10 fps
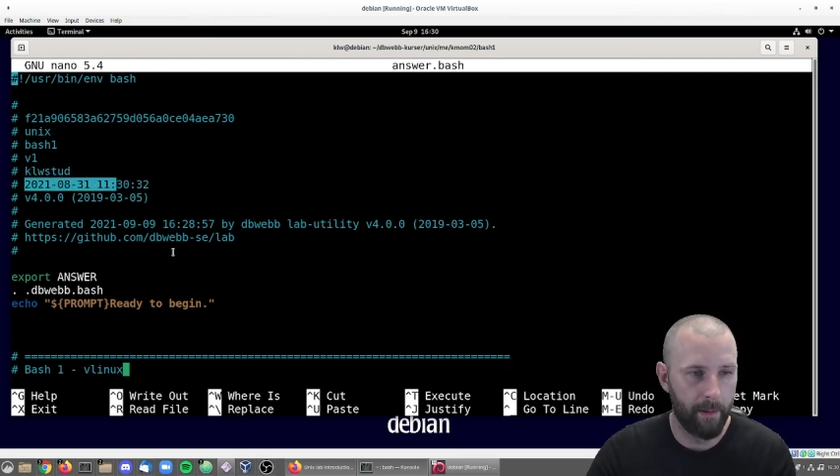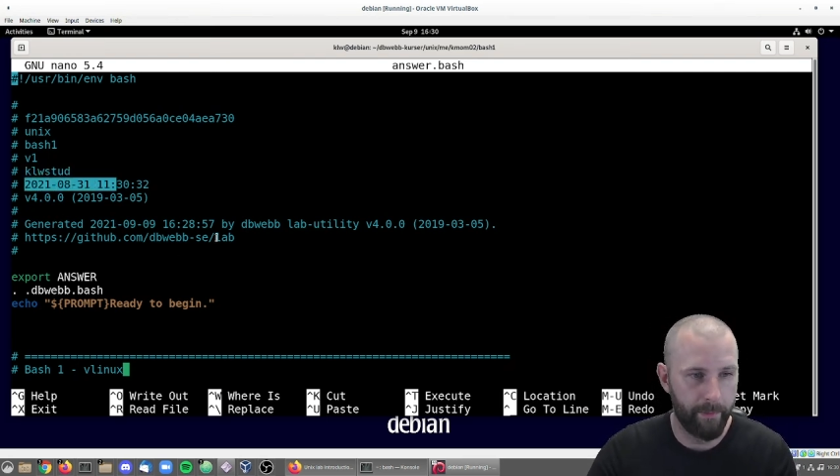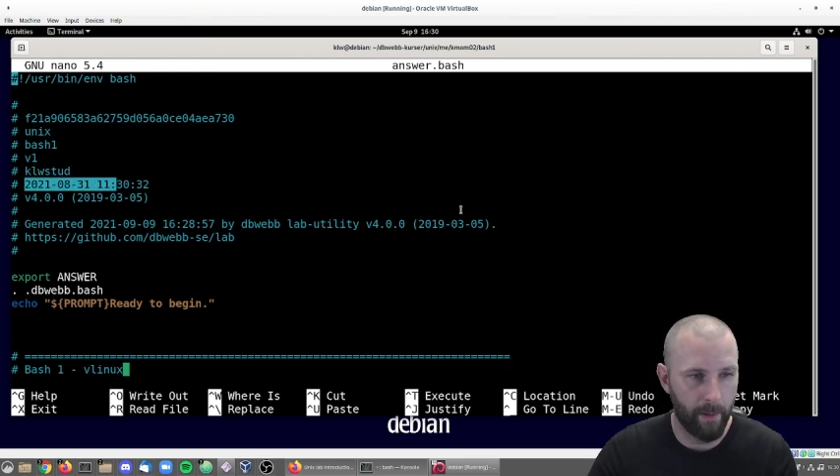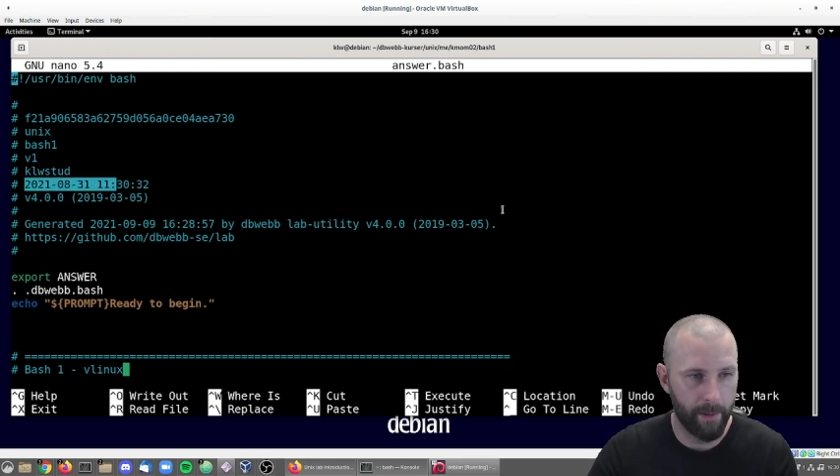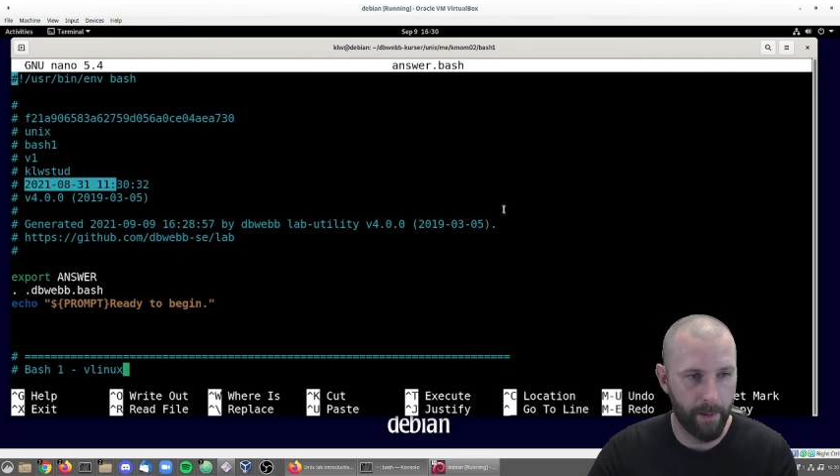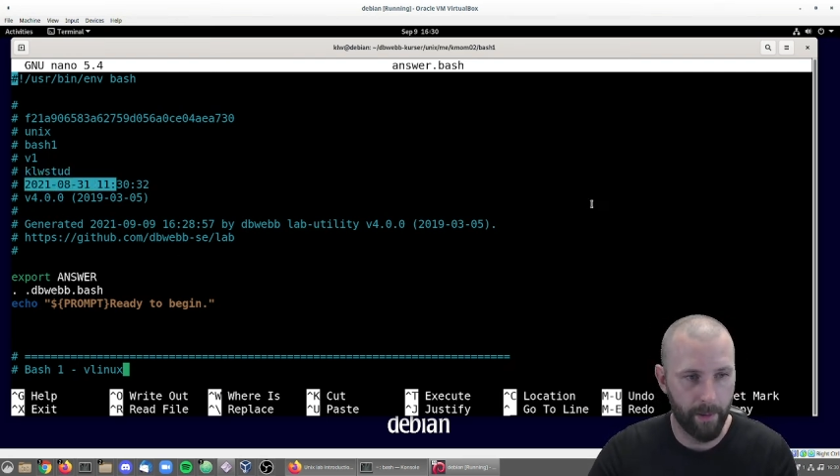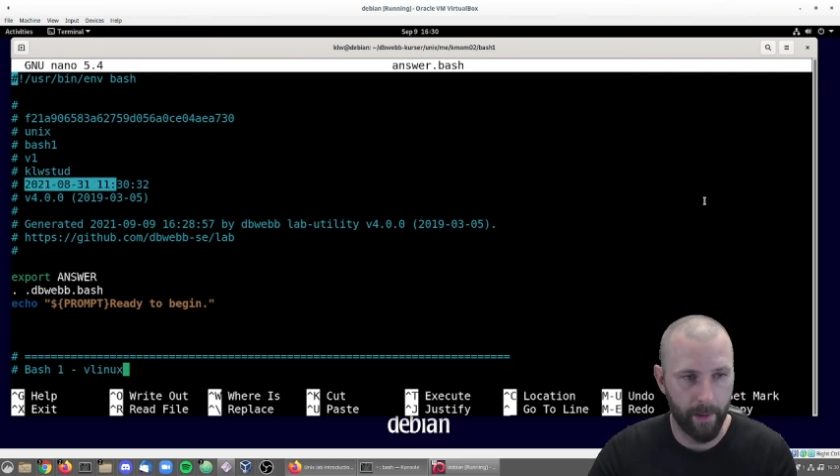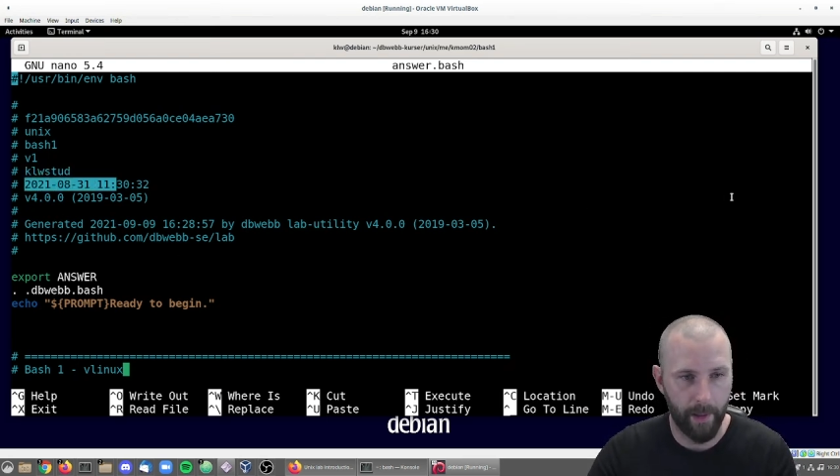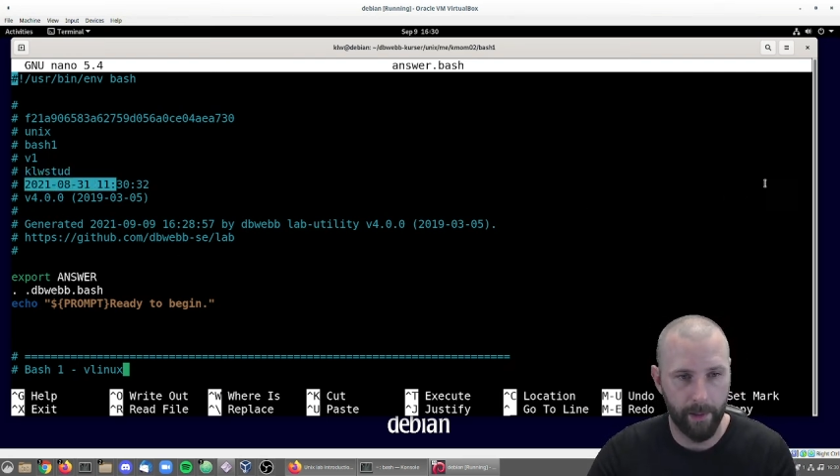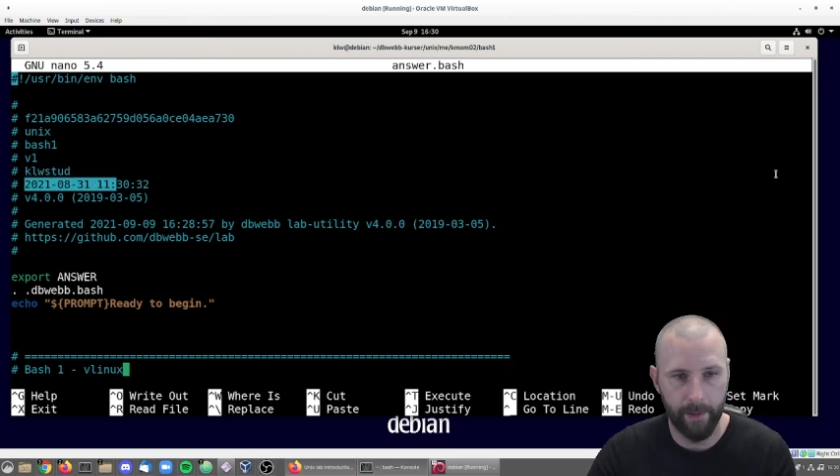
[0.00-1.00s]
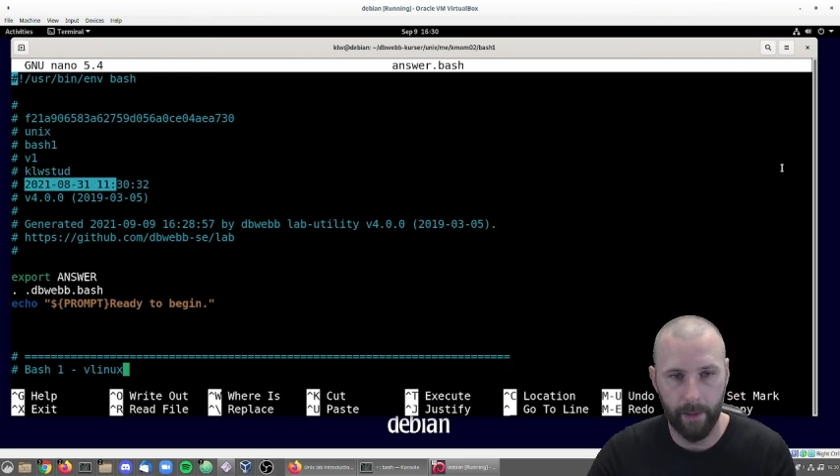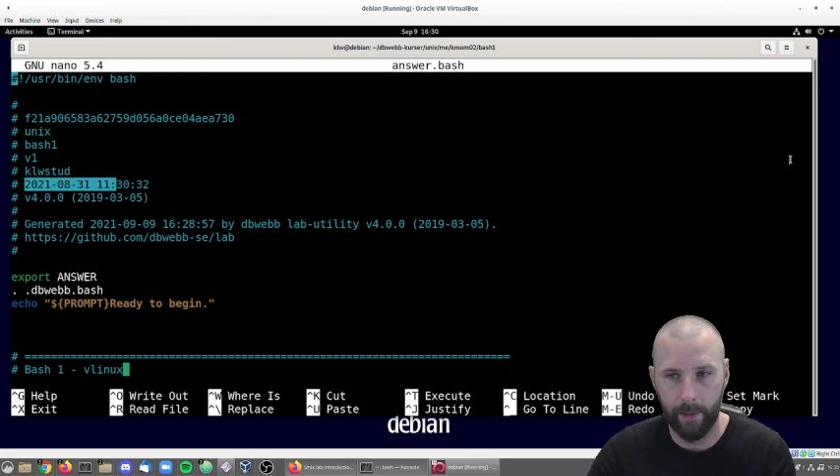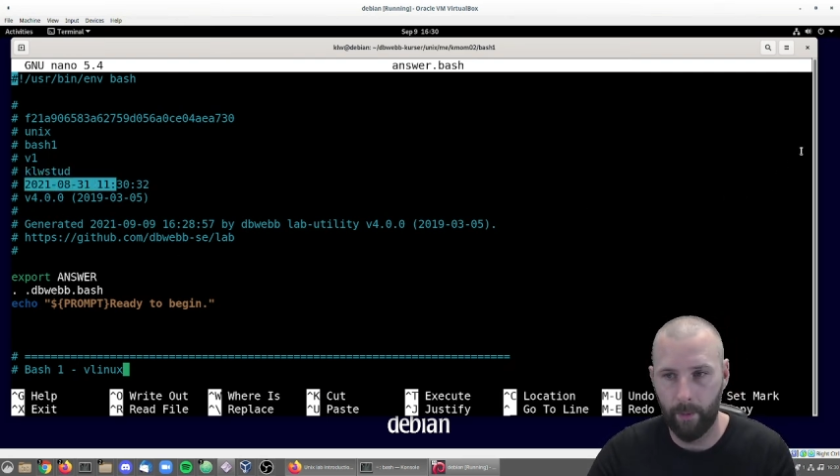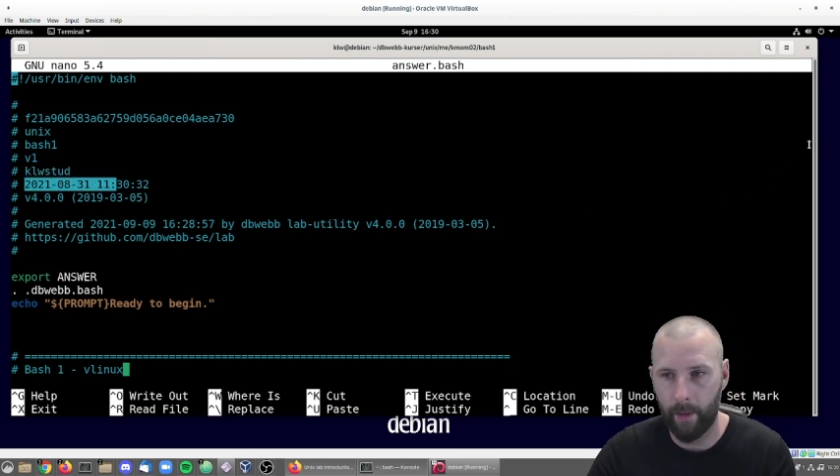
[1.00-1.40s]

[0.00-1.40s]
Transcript: version, etc.